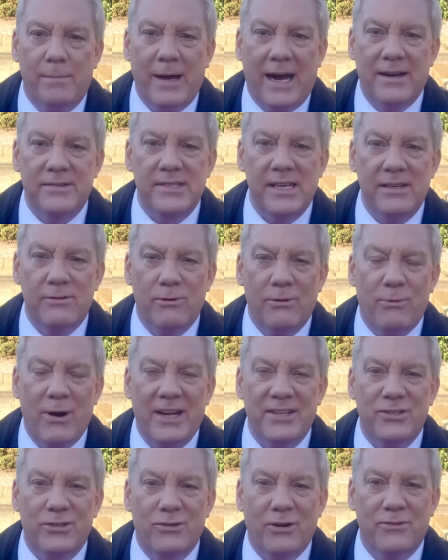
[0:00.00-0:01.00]
about it.
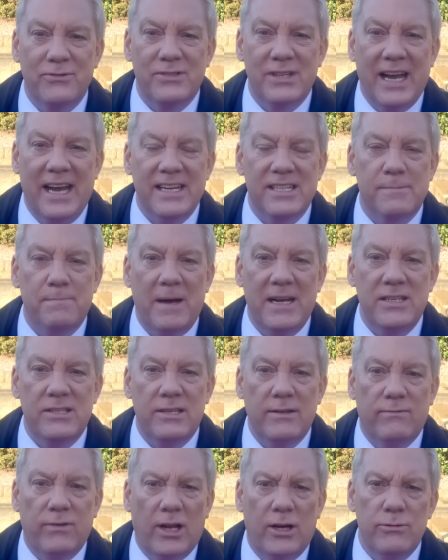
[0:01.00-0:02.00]
Restaurant,
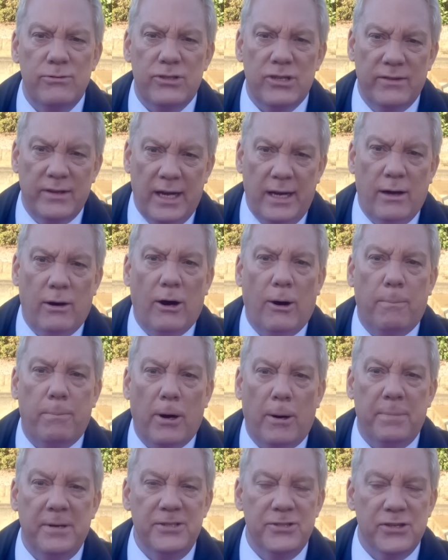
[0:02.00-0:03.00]
expensive lunch, and then all
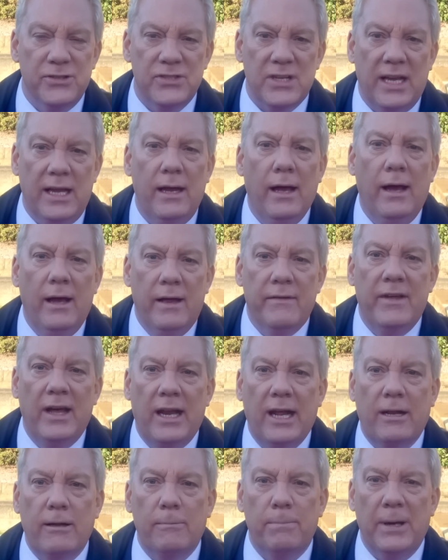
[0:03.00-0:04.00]
popping to see the
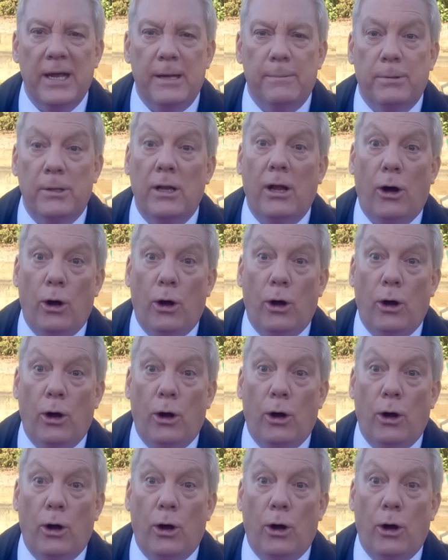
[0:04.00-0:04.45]
little people,